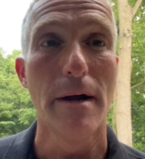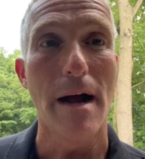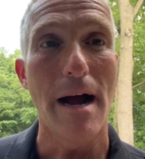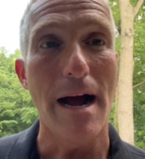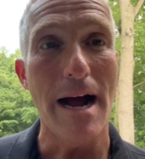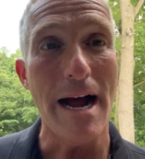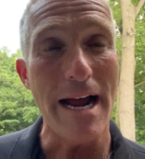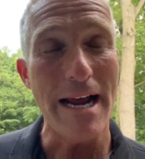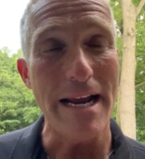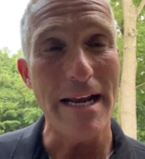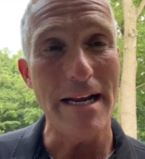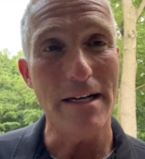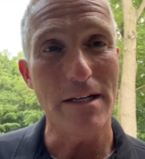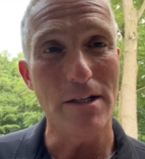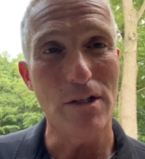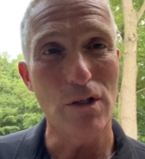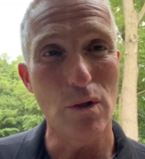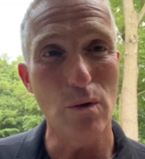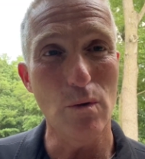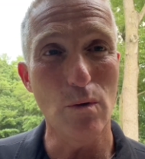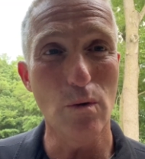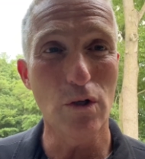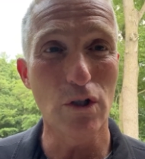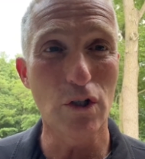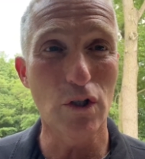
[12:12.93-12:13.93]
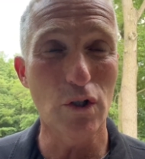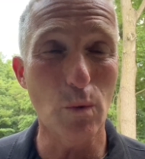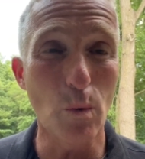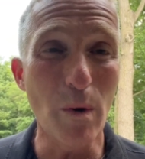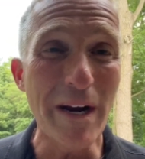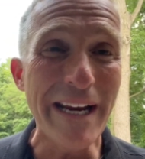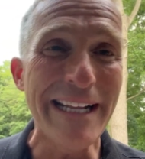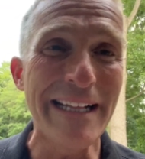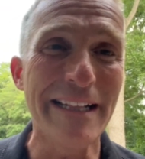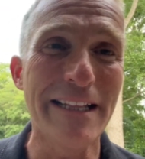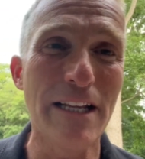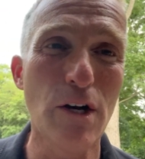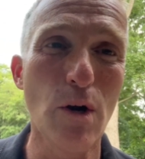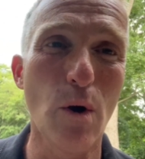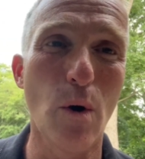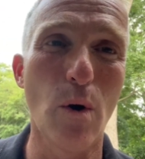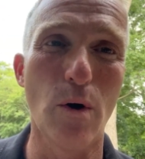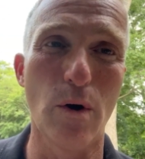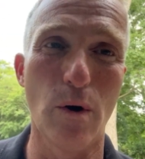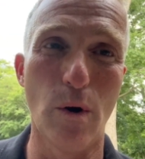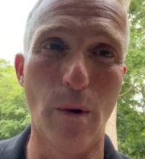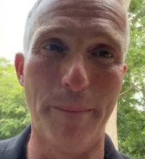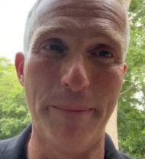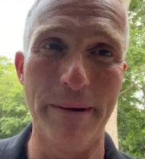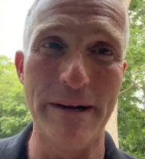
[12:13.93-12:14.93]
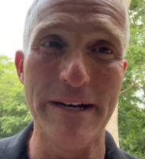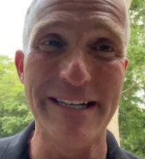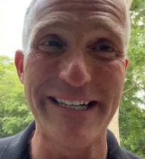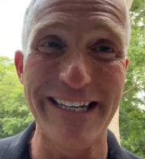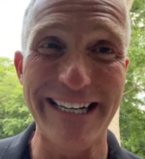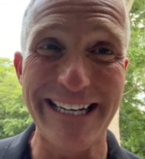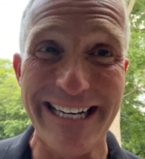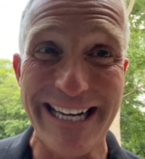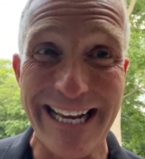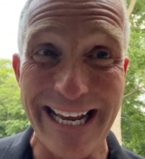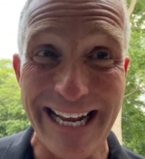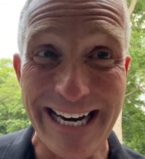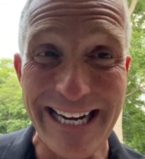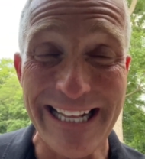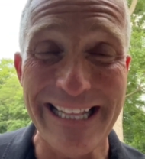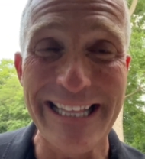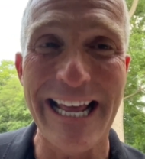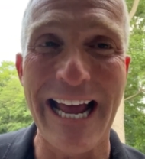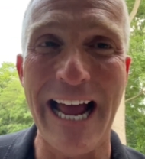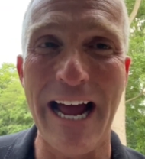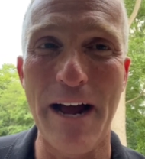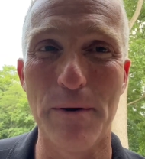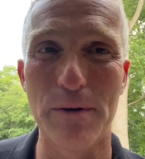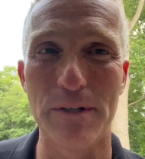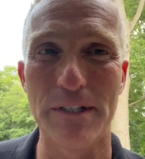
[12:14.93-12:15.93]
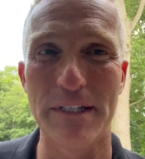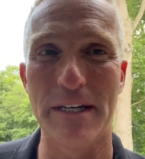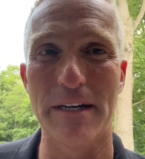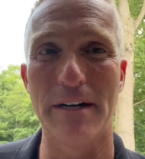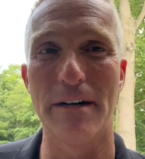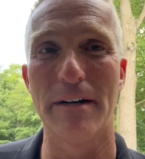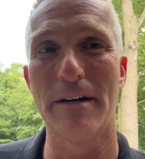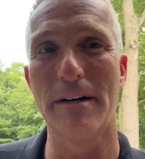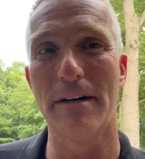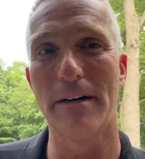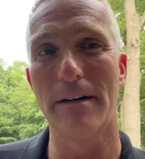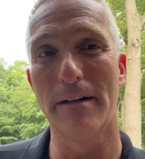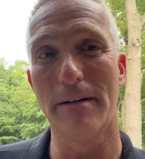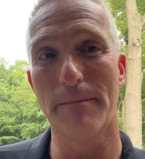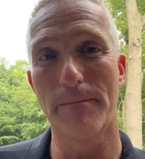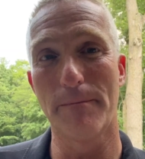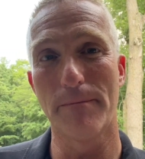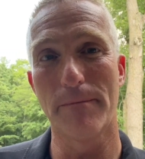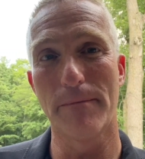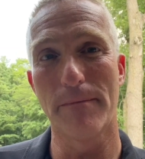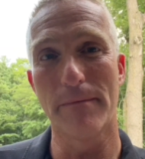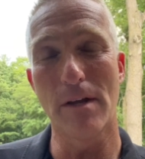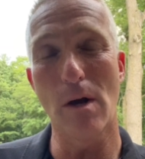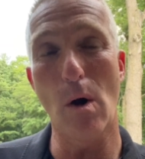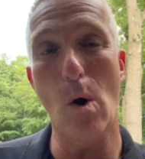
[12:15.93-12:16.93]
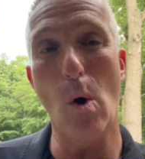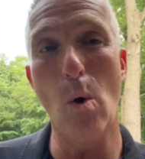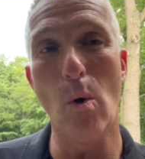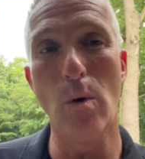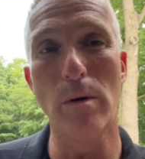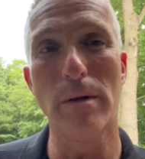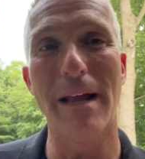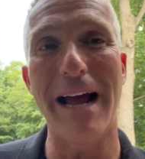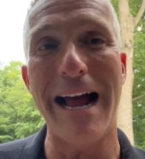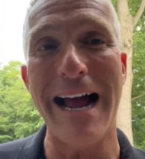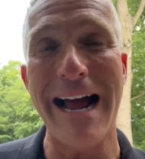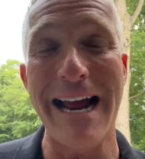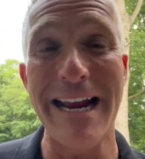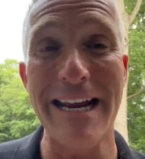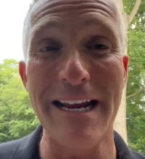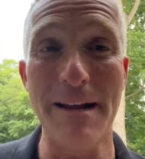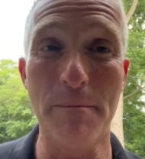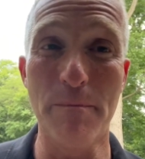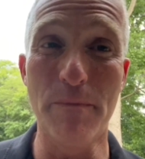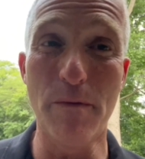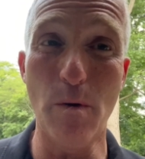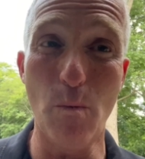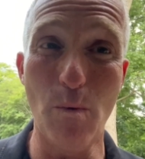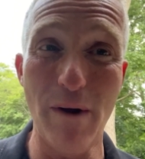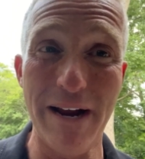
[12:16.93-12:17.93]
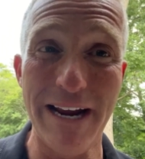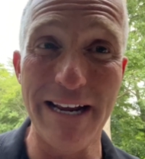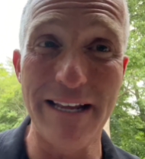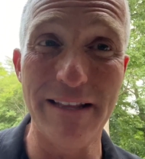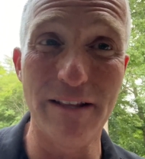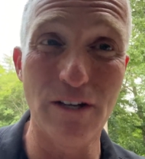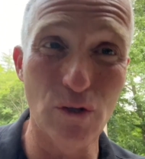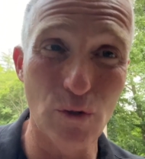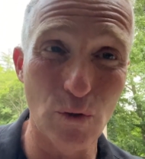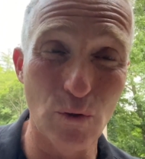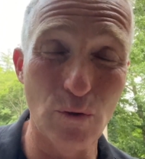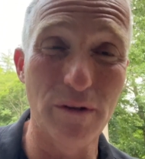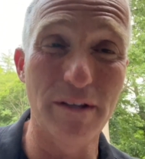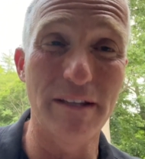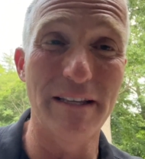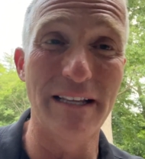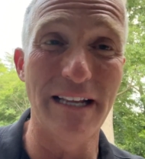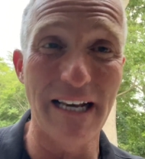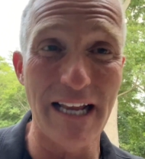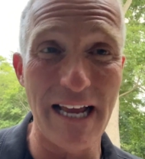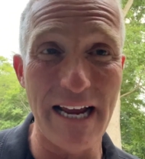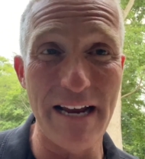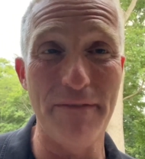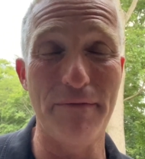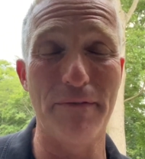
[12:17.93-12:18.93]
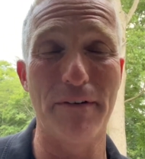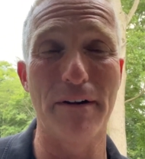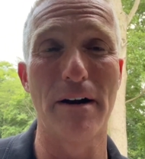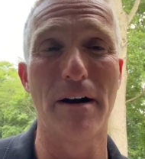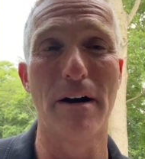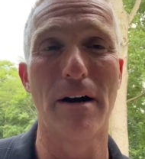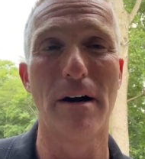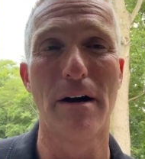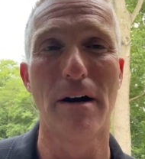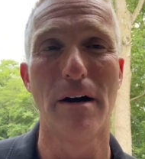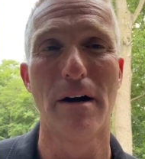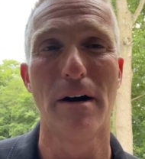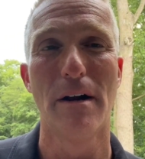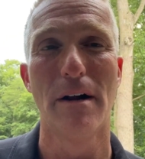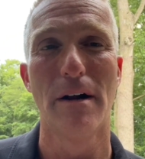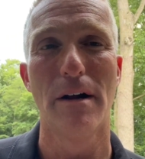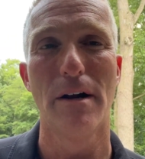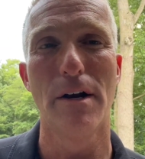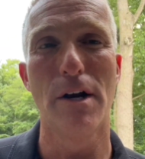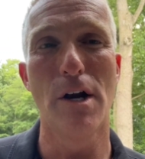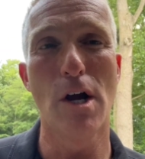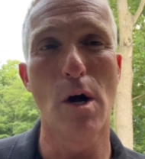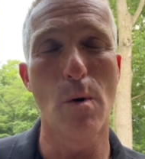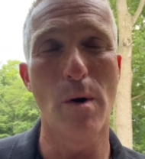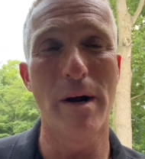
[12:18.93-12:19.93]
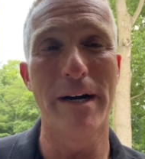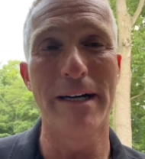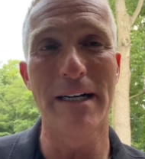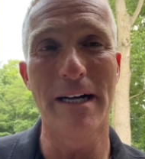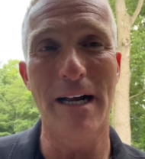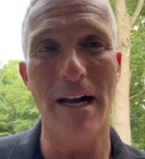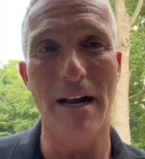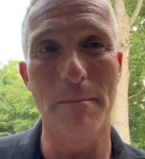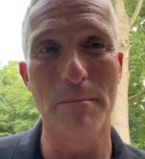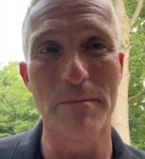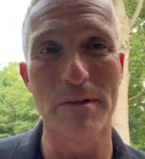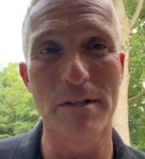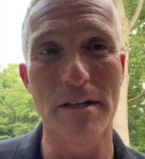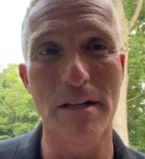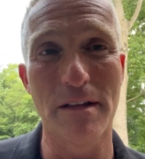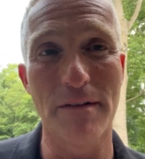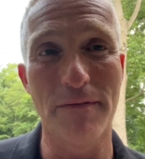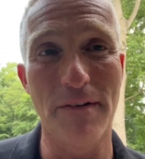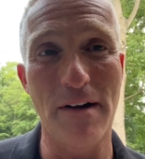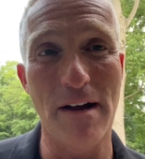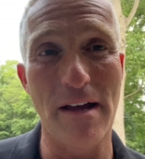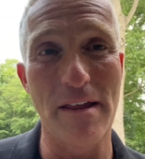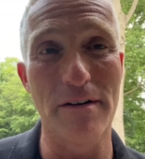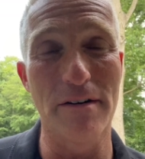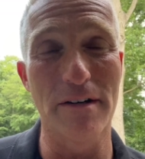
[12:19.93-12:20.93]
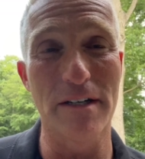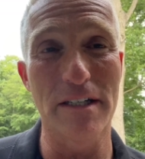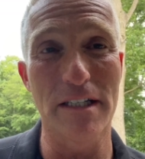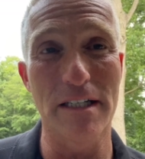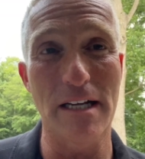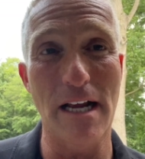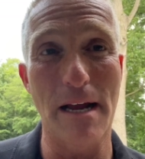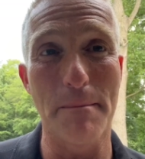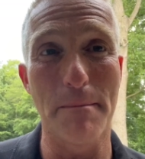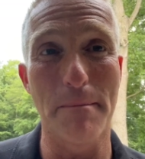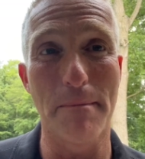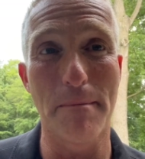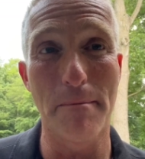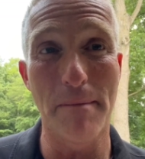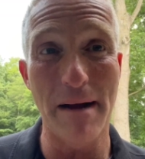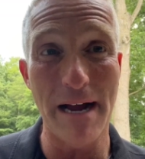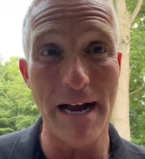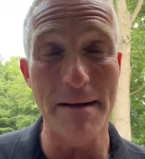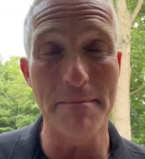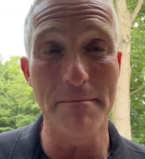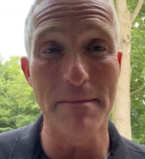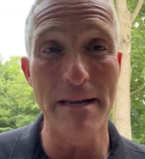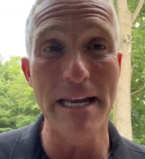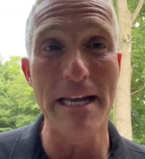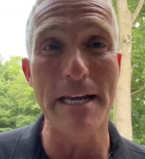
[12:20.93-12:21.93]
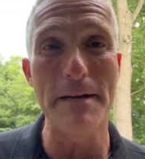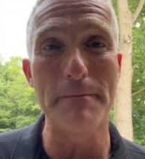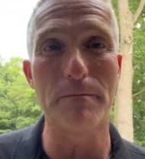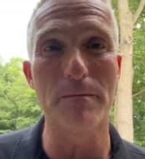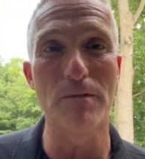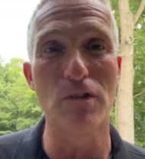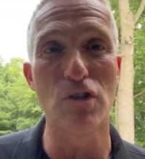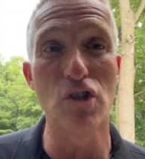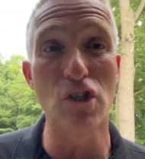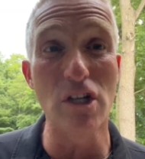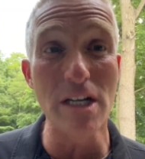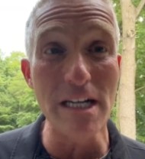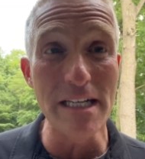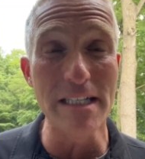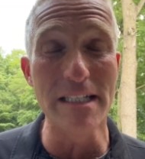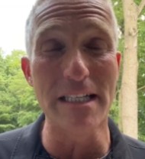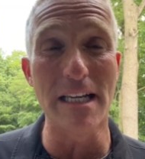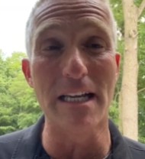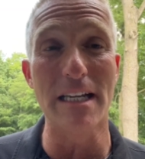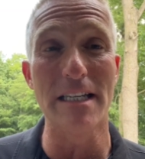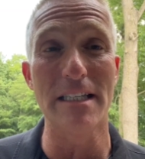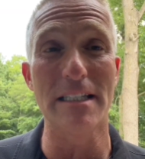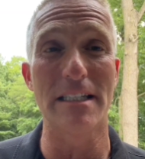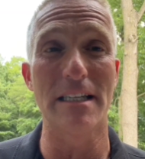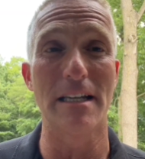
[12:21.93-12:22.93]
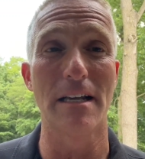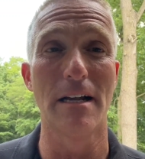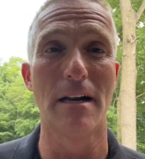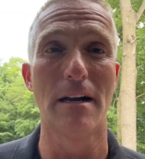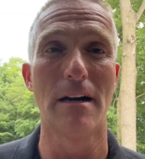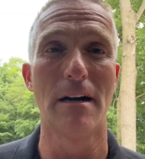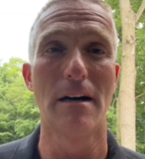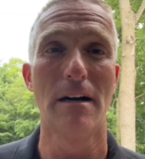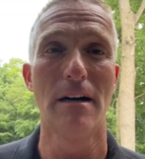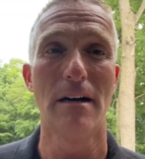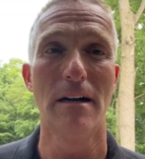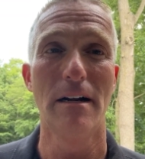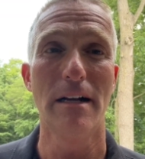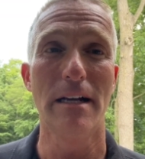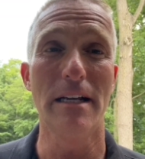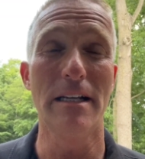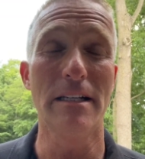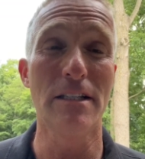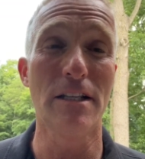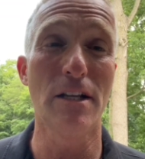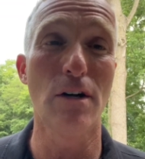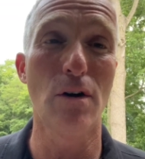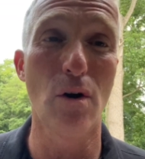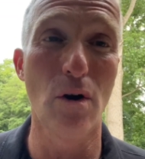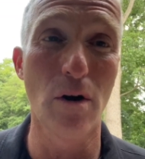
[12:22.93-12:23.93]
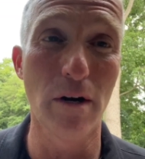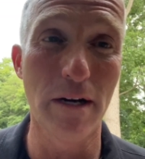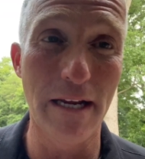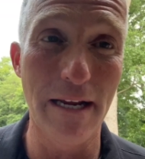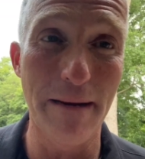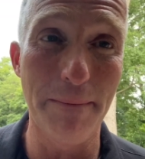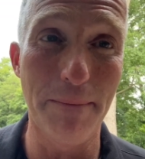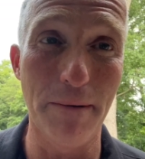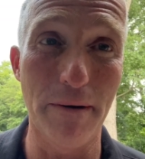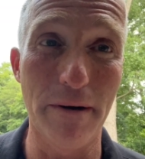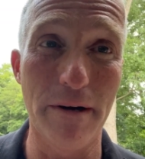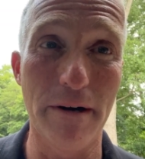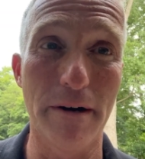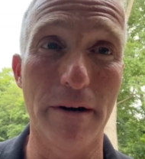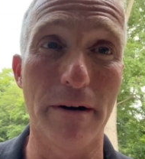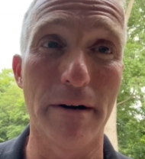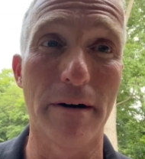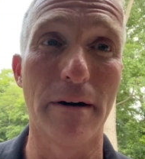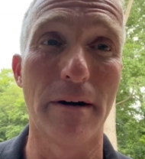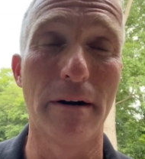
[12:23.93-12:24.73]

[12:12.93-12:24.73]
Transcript: I to swing the door open to get in the house here. The I am the way, the truth, and the life. No one comes to the Father except by me. Jesus is the doorkeeper here.